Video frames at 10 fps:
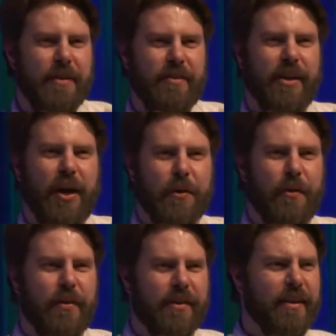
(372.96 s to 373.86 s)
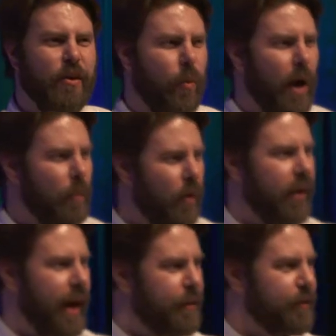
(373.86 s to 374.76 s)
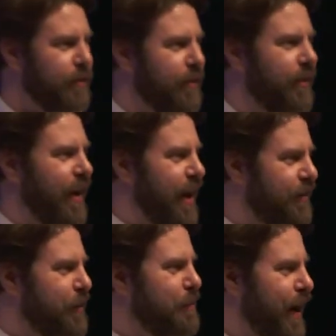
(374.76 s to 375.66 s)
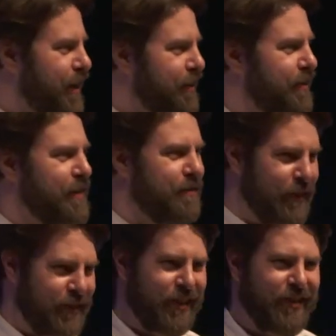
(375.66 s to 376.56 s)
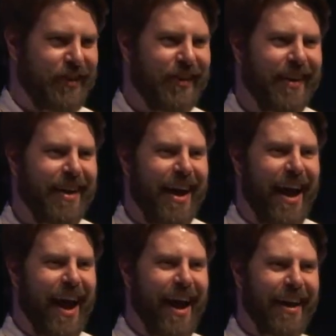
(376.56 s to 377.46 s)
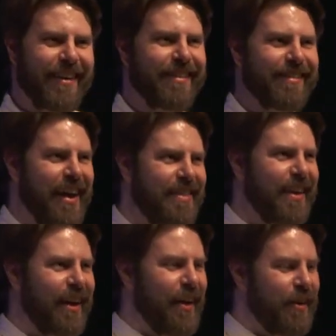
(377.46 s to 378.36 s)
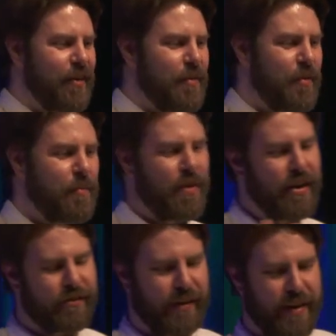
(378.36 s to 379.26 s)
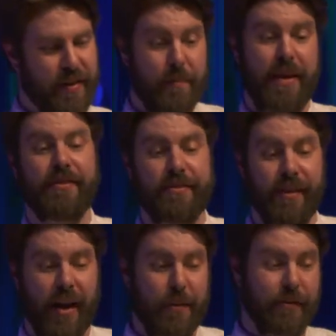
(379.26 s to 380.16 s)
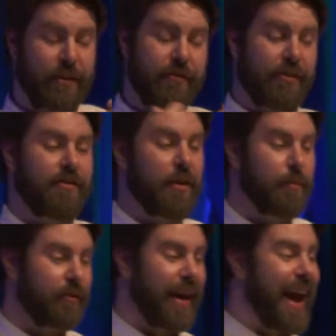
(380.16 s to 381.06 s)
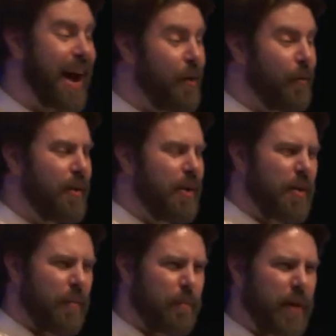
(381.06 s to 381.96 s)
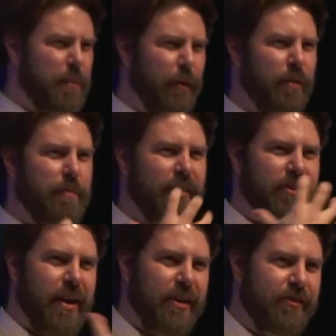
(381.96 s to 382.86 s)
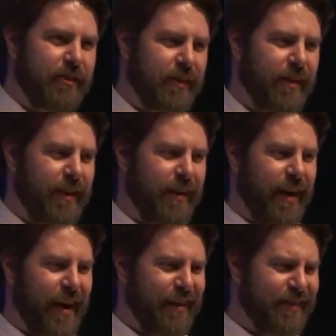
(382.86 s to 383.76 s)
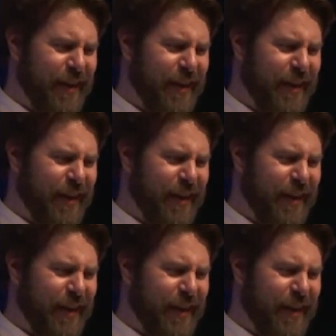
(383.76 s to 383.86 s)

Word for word: me to tell you that that didn't quite work out as the planners envisaged. And I think a lot of the, the things in the piece that I was interested in was how people's imagination is